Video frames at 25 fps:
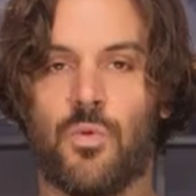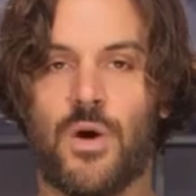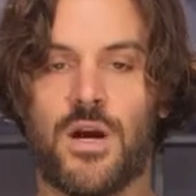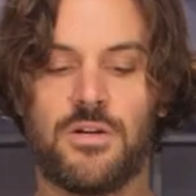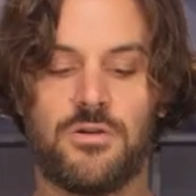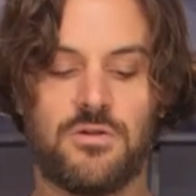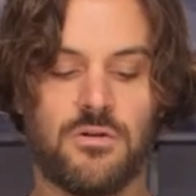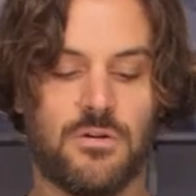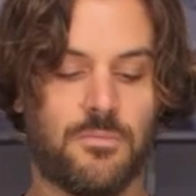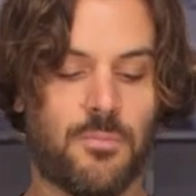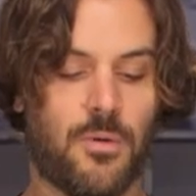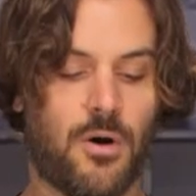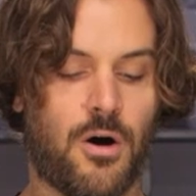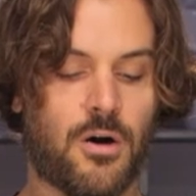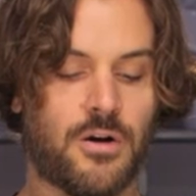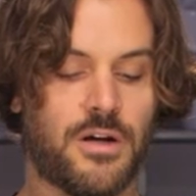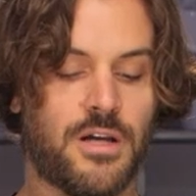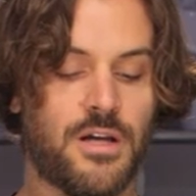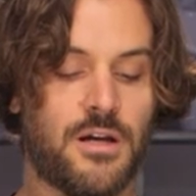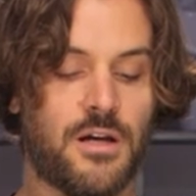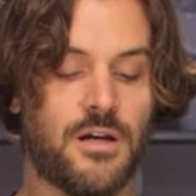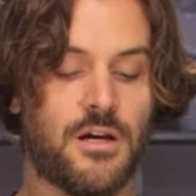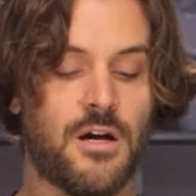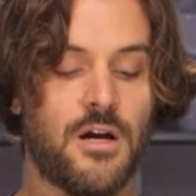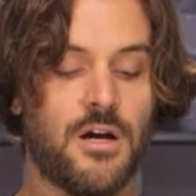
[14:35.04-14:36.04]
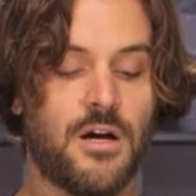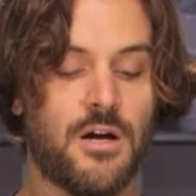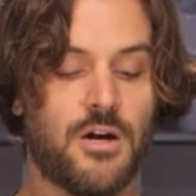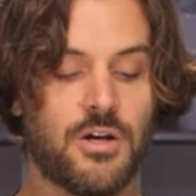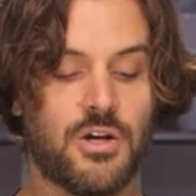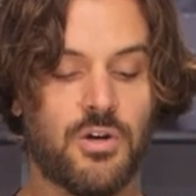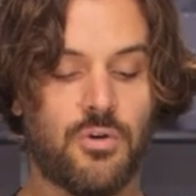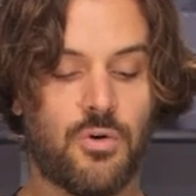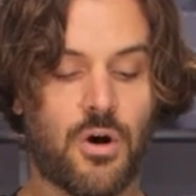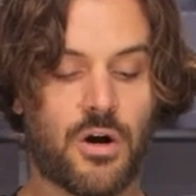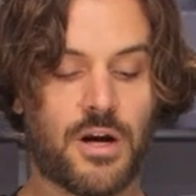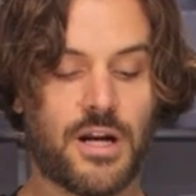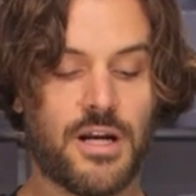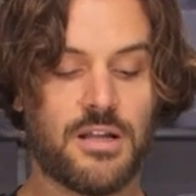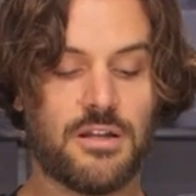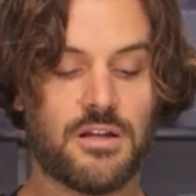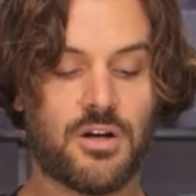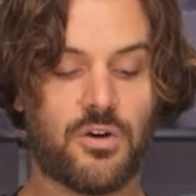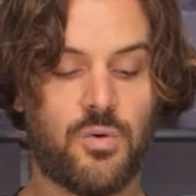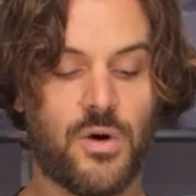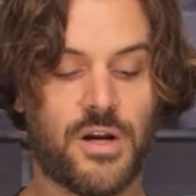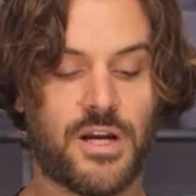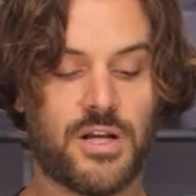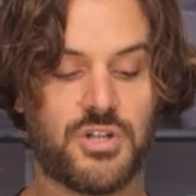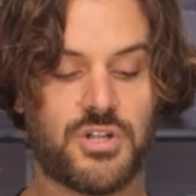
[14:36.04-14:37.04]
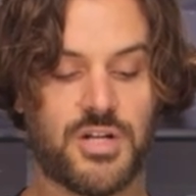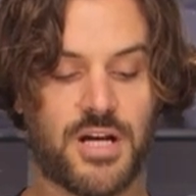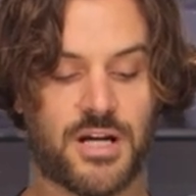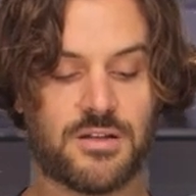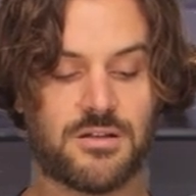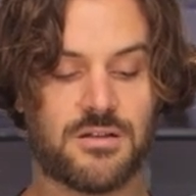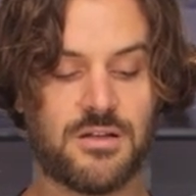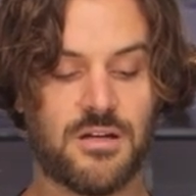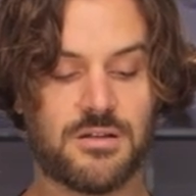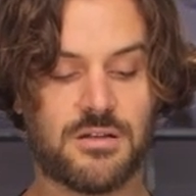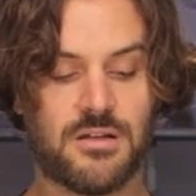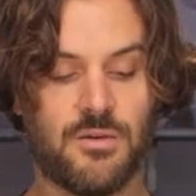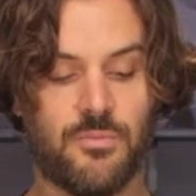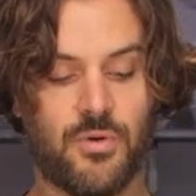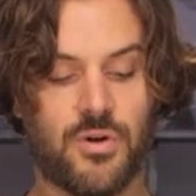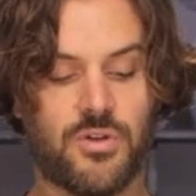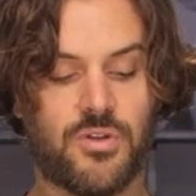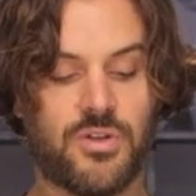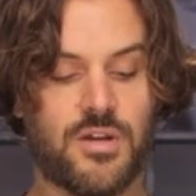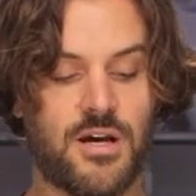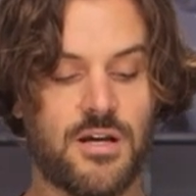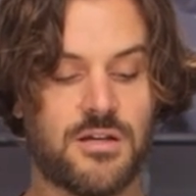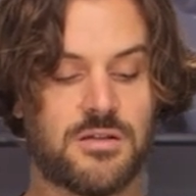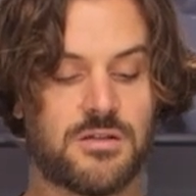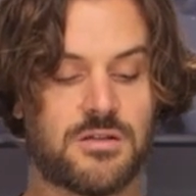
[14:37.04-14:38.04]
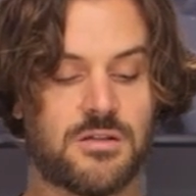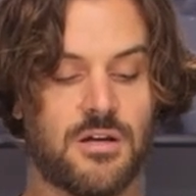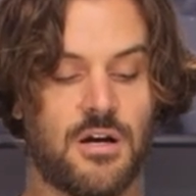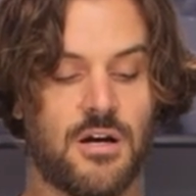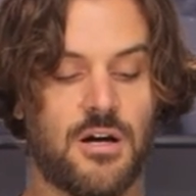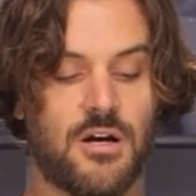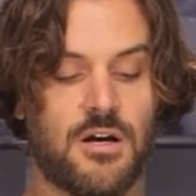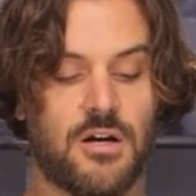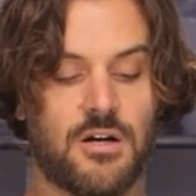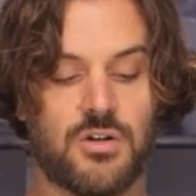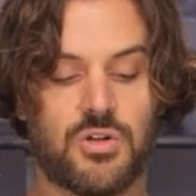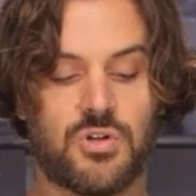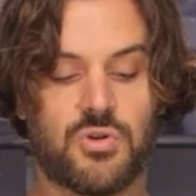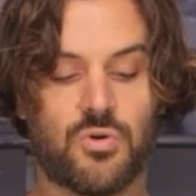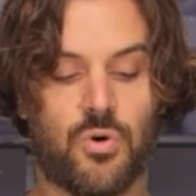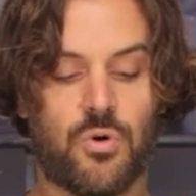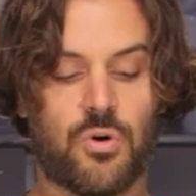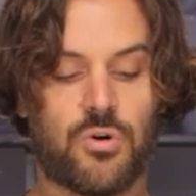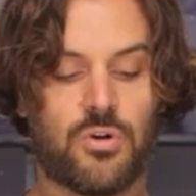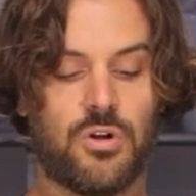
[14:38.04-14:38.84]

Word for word: way too bulky. You are getting the quick eject system with this, dual